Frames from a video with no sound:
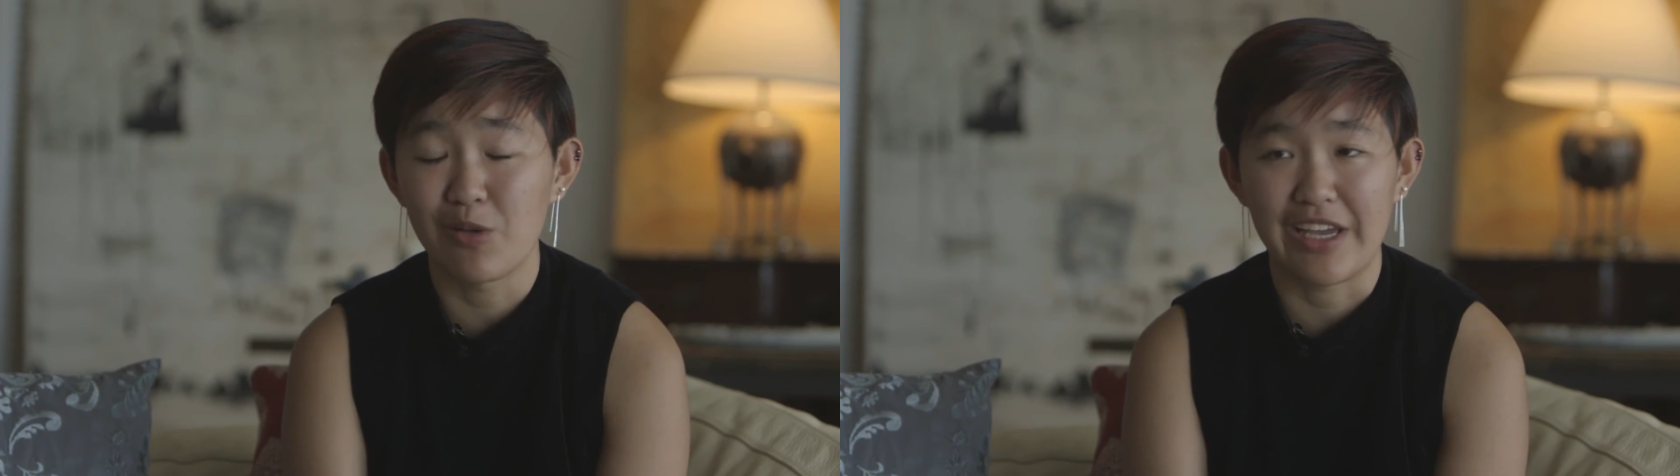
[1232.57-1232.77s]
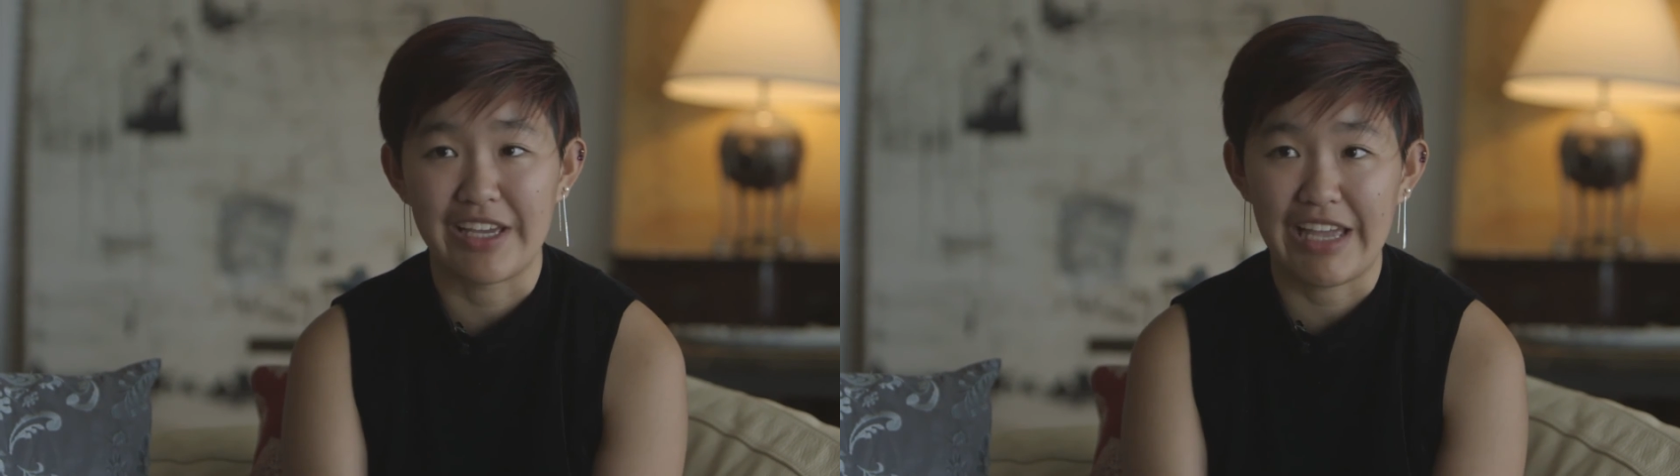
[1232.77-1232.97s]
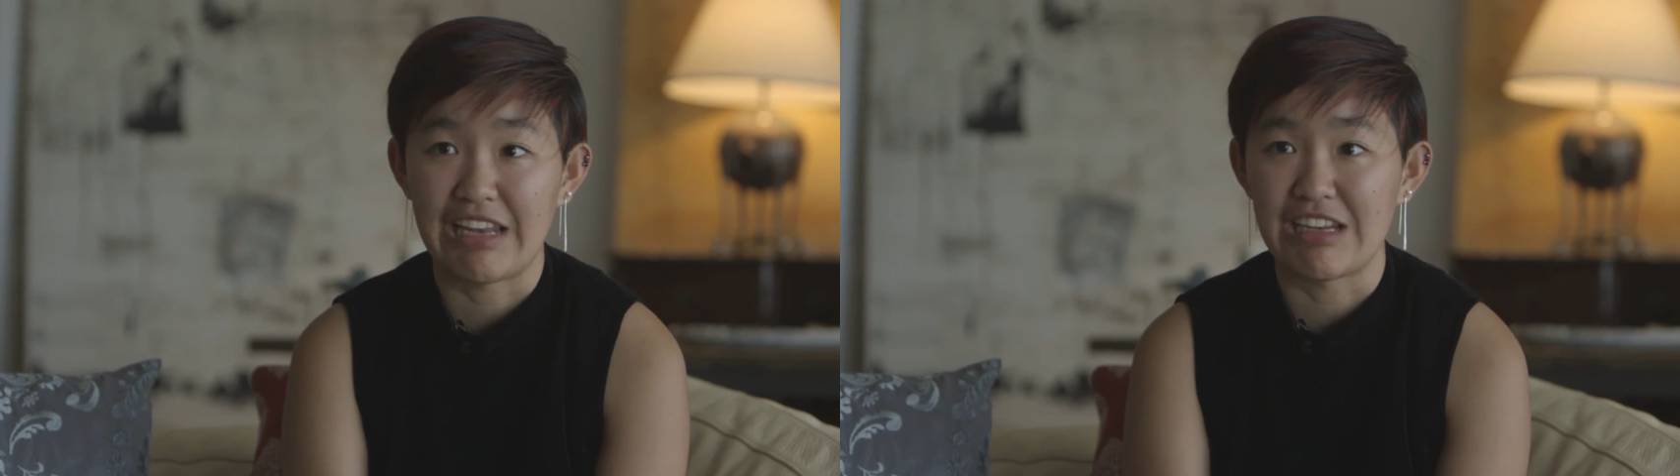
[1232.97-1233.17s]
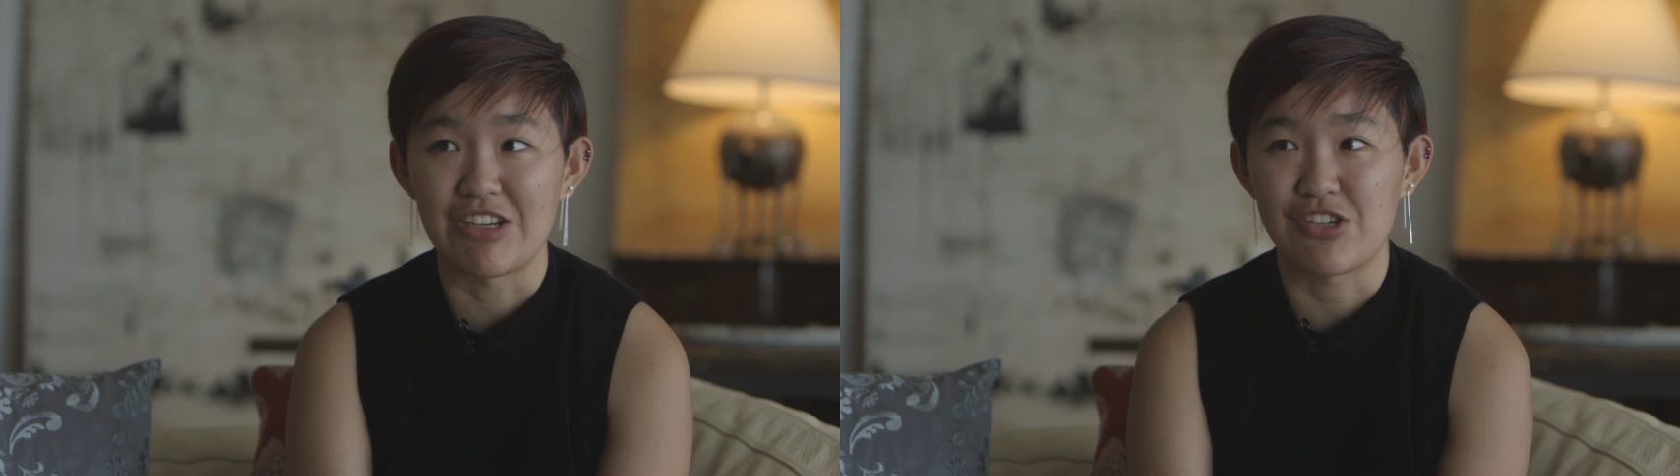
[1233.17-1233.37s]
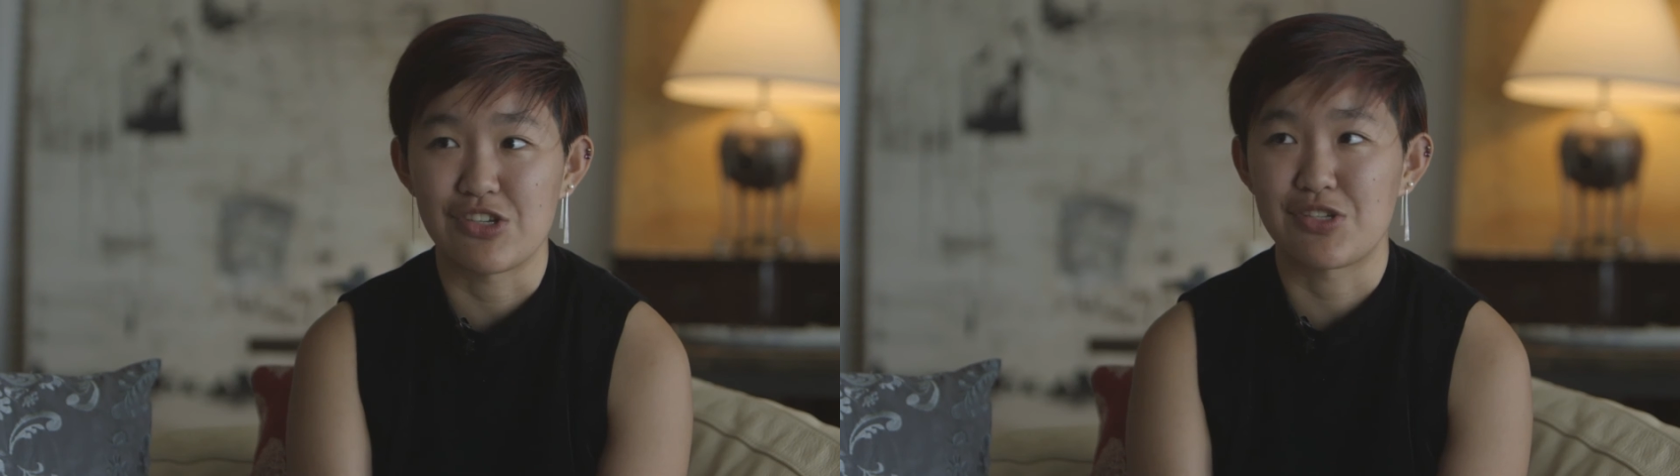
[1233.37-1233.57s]
like,
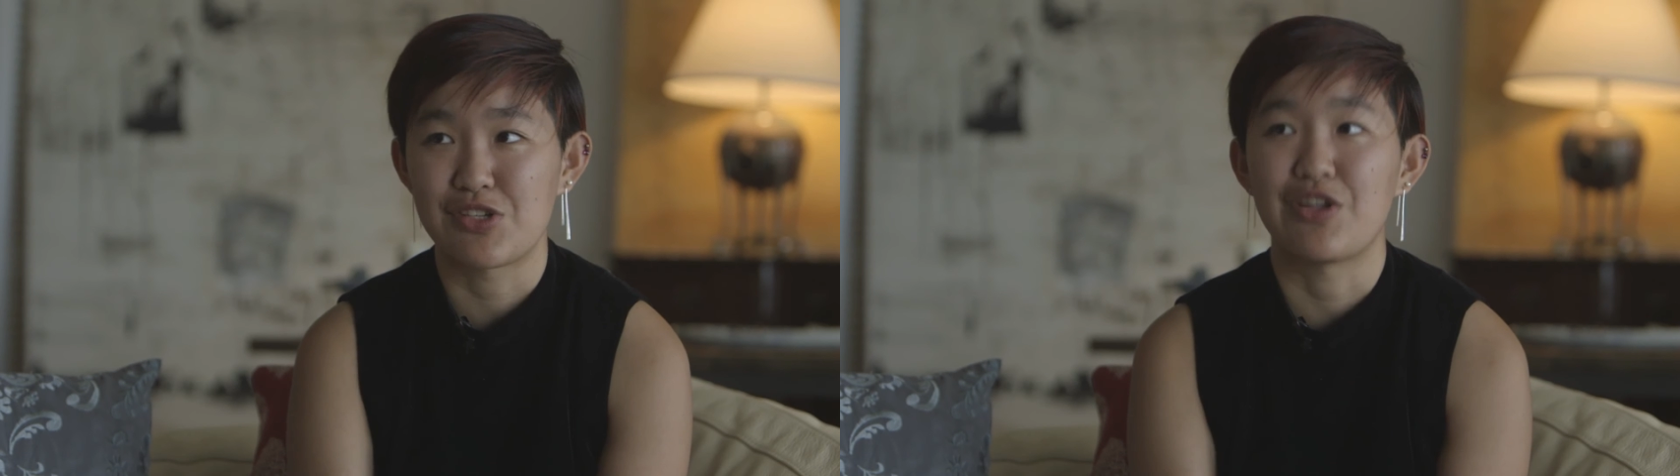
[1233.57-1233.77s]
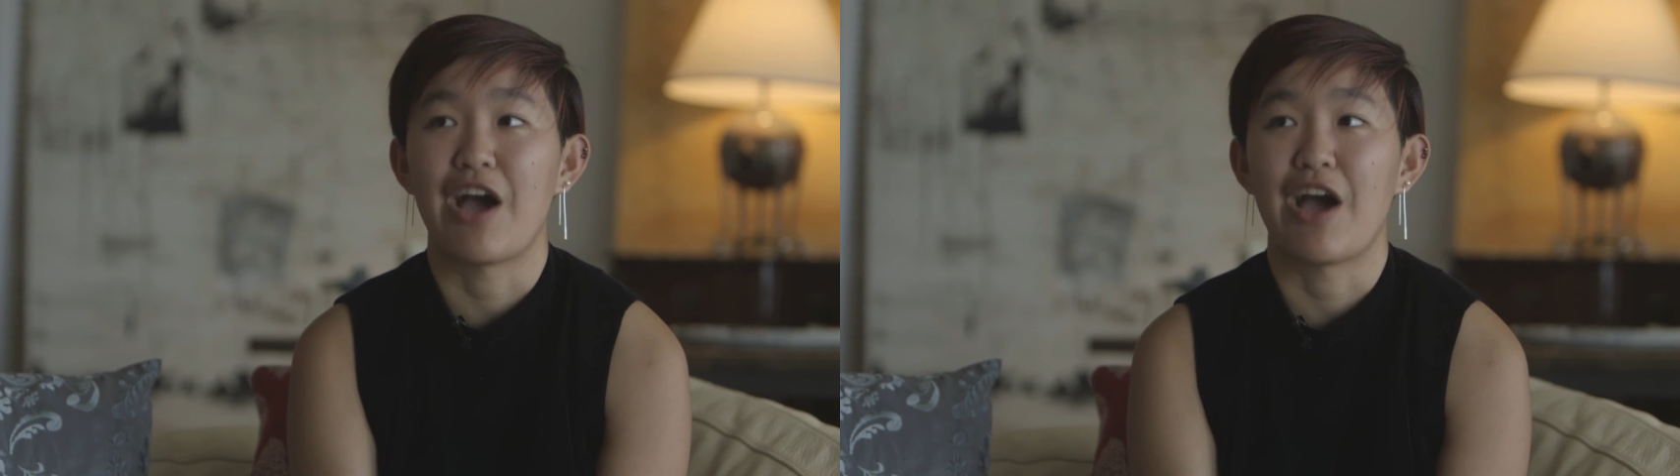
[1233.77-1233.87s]
and just,